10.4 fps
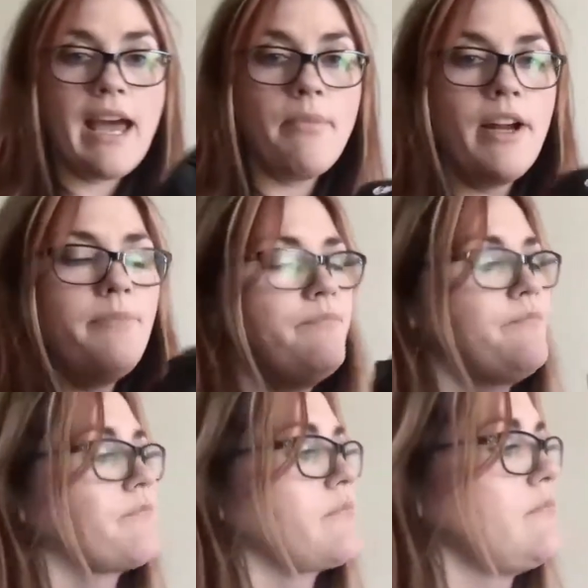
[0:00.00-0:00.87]
on
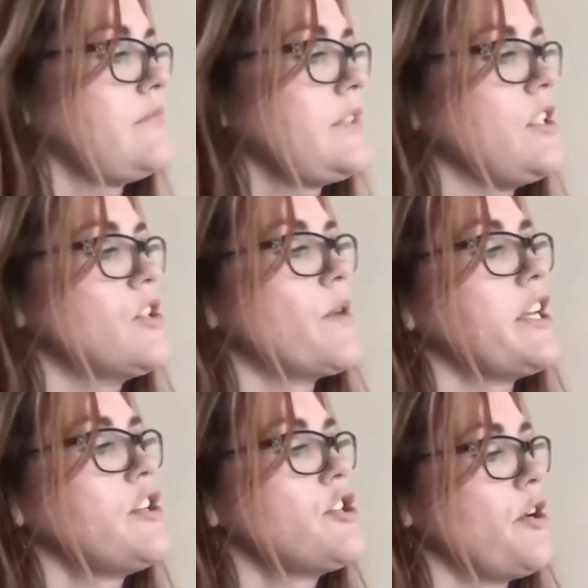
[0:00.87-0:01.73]
so I
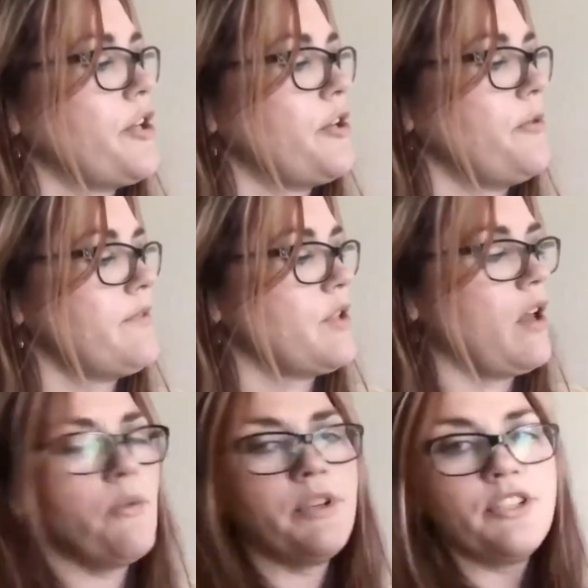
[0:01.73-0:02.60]
can show you. So
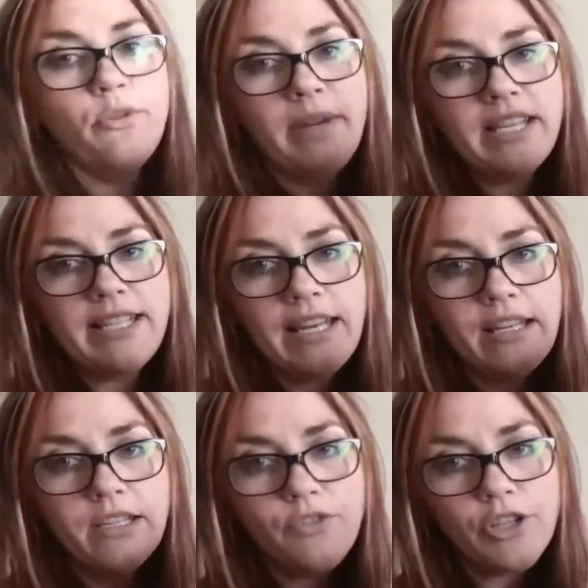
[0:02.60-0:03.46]
I'll always do my
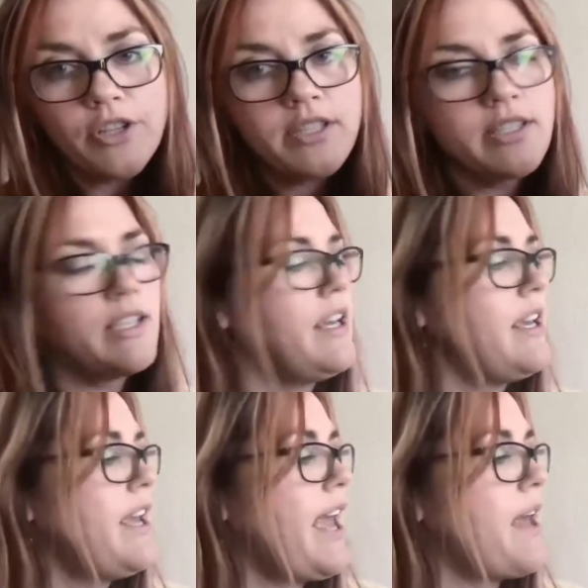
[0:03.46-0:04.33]
settings first and